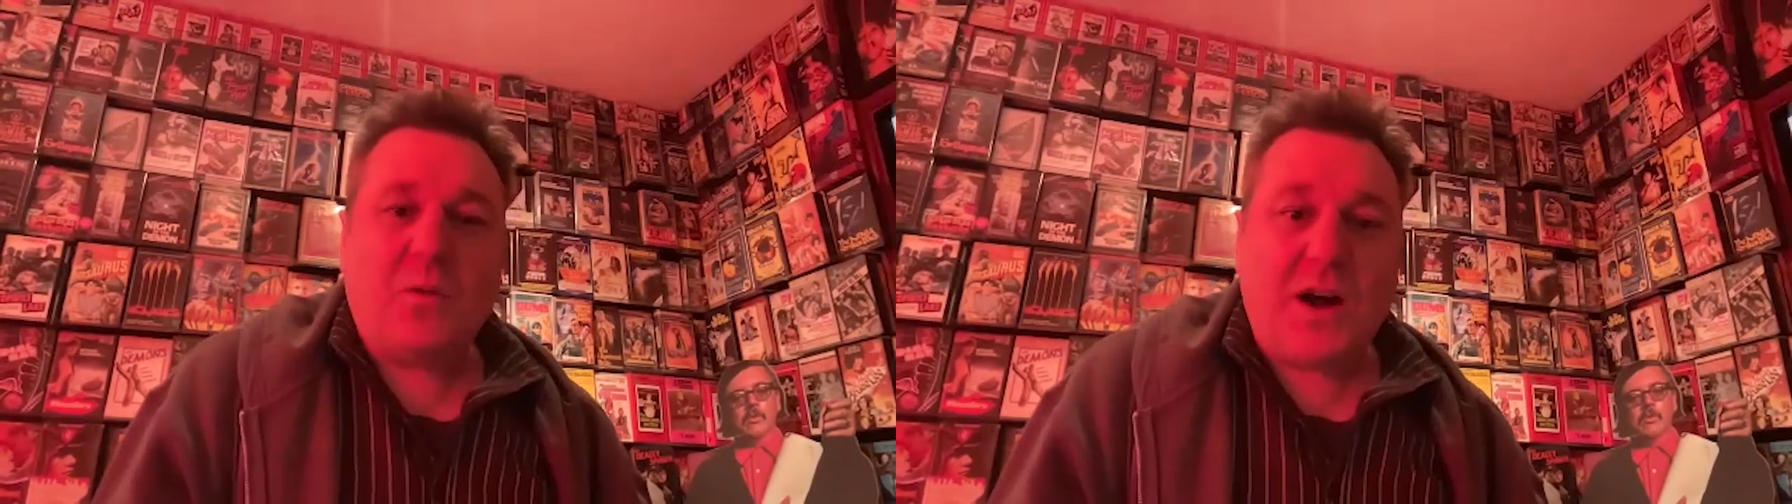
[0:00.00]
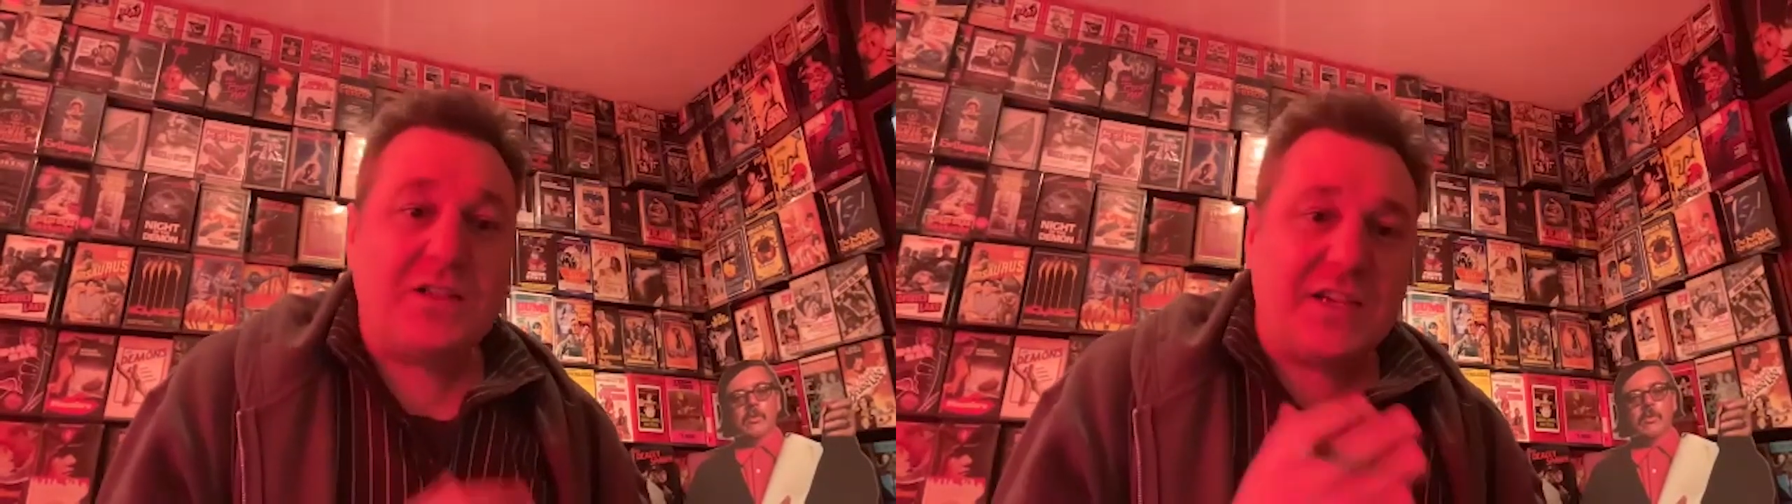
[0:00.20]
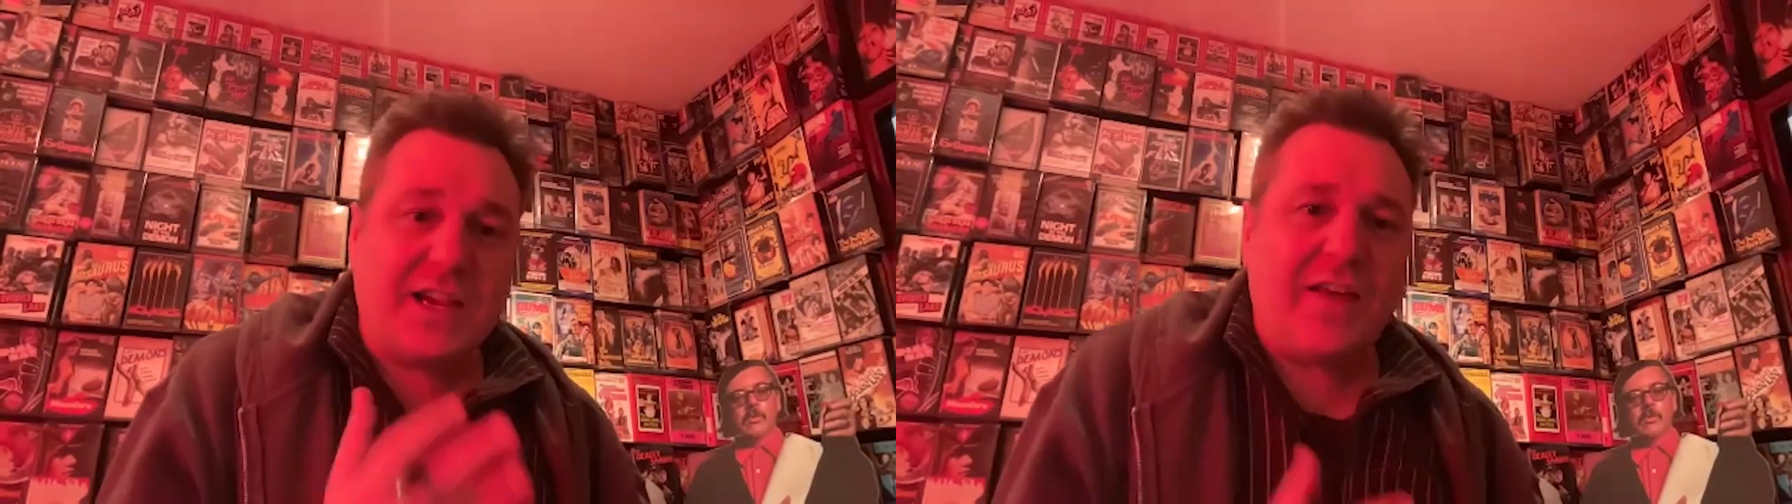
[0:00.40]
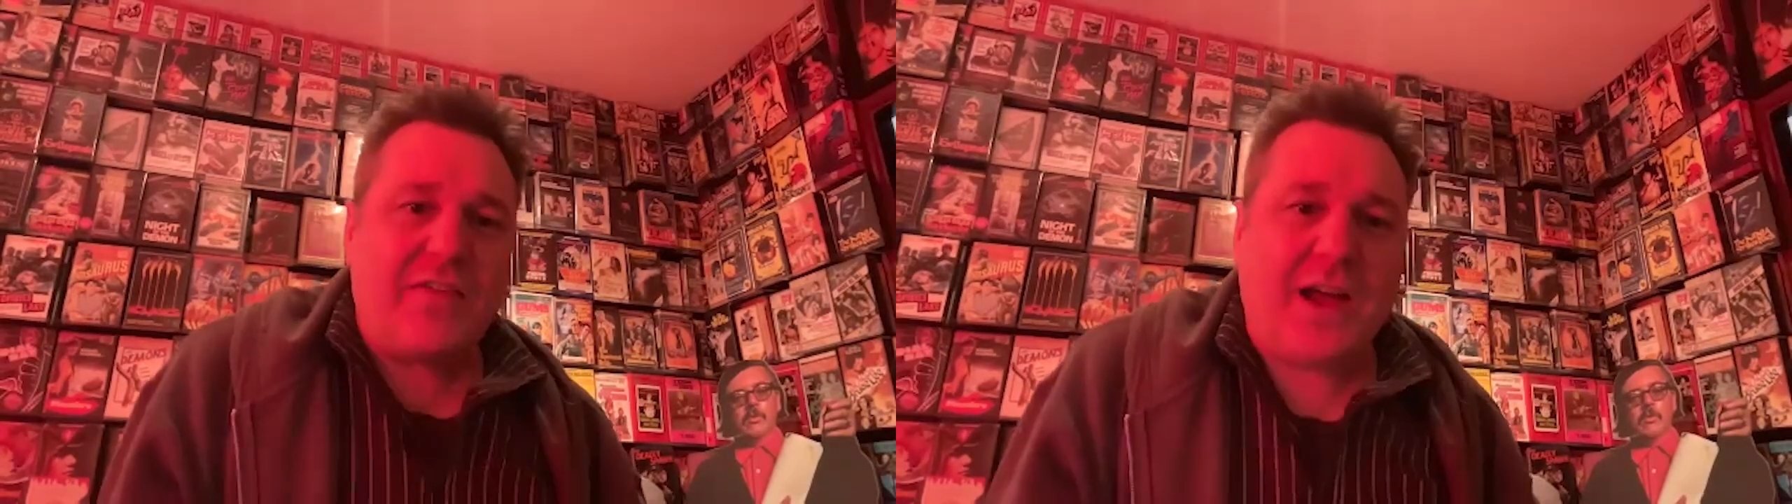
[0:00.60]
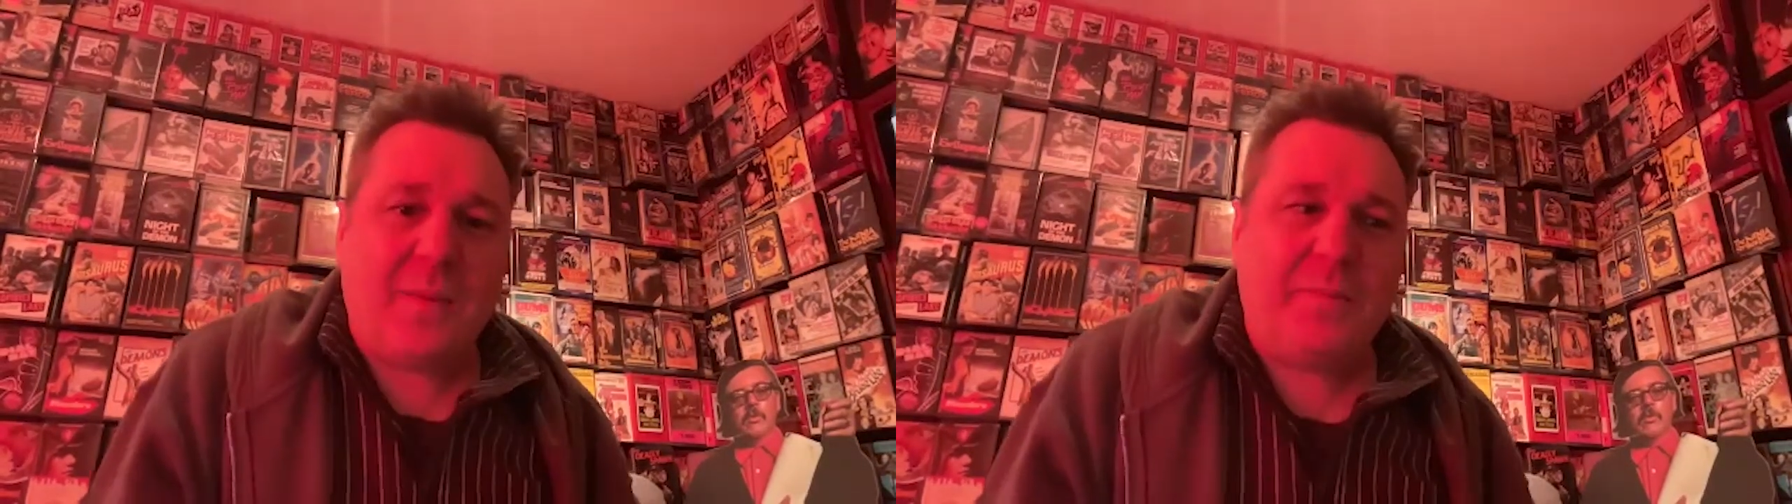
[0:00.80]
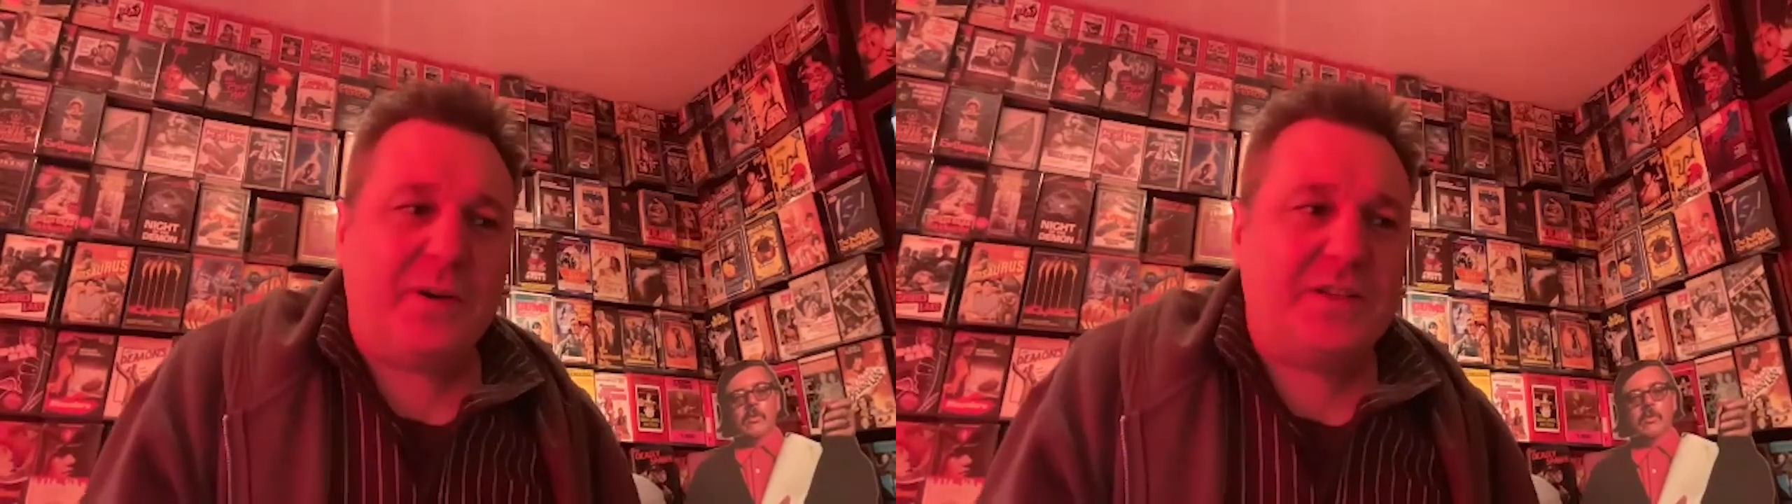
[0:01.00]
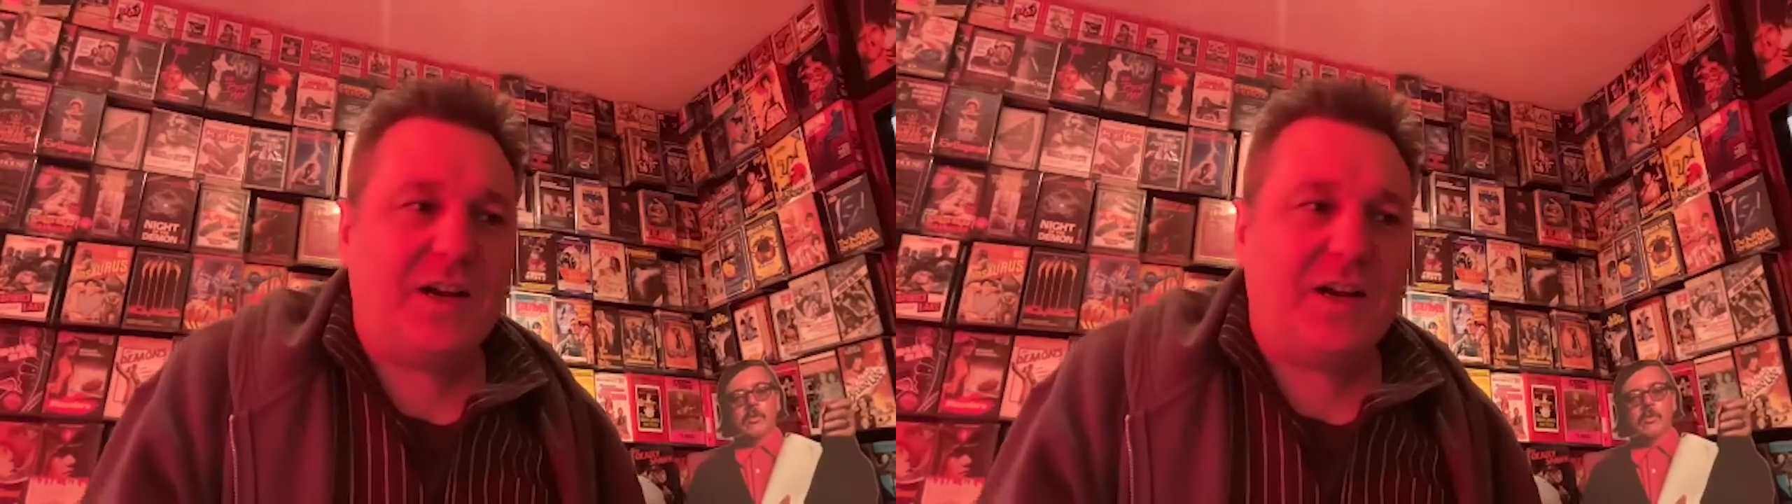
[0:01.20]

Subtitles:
while to get there, but